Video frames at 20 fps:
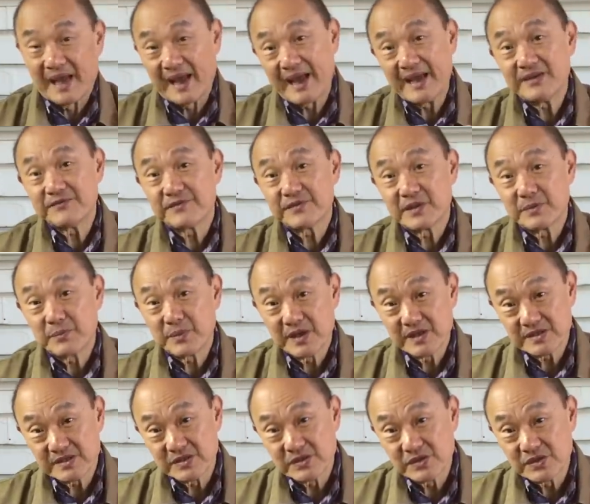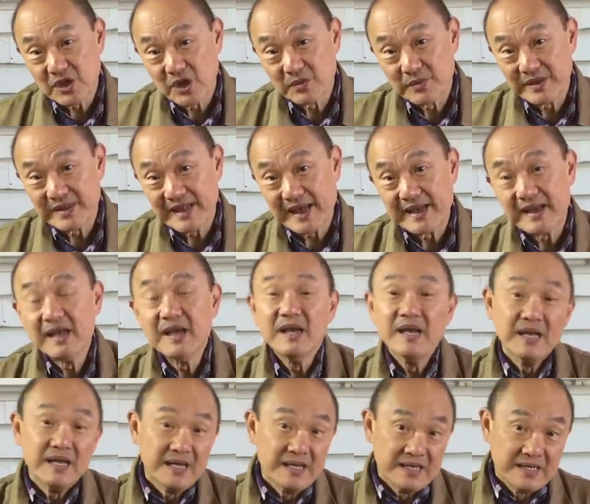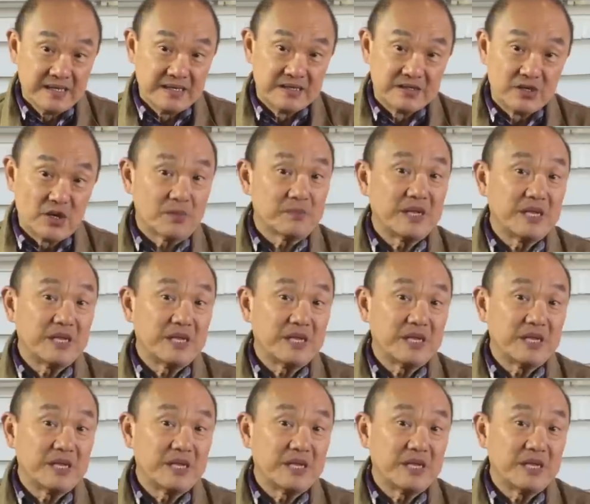And for the person who told me that not